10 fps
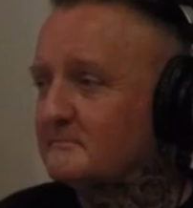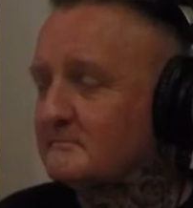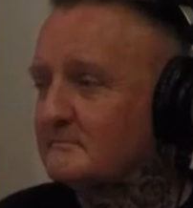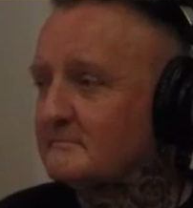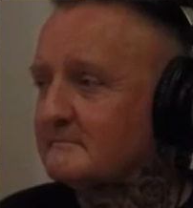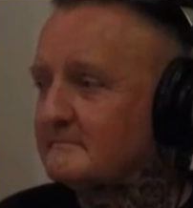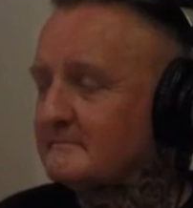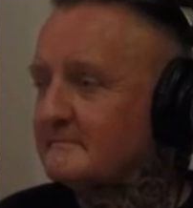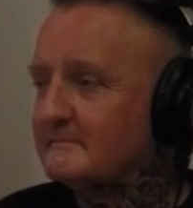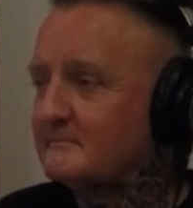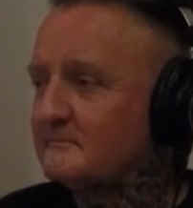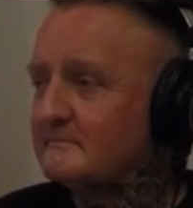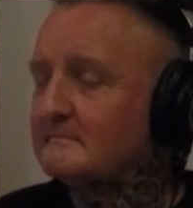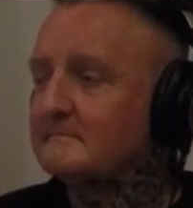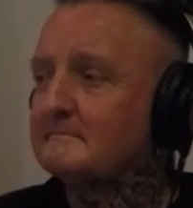
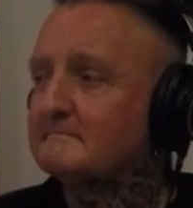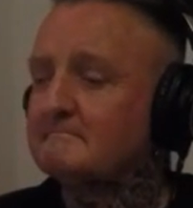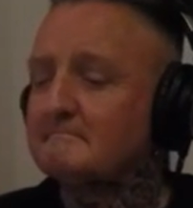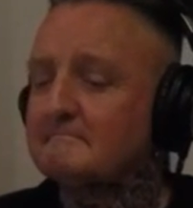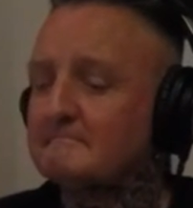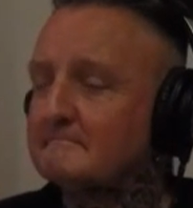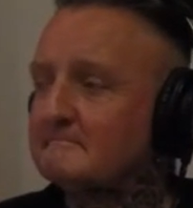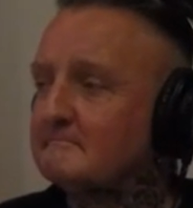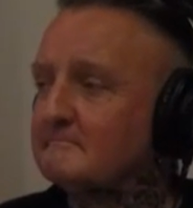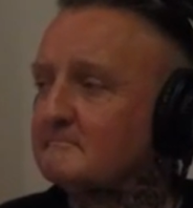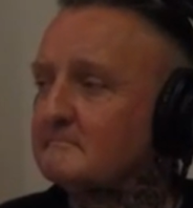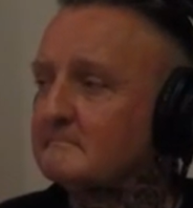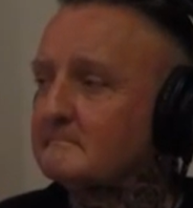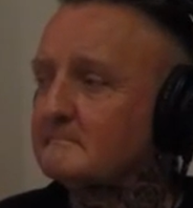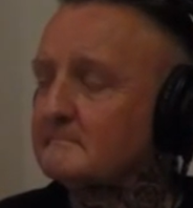
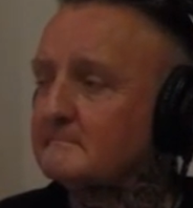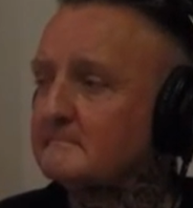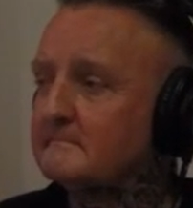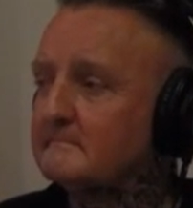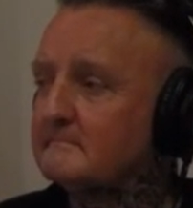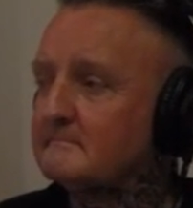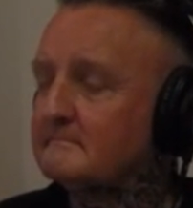The person shown says nothing.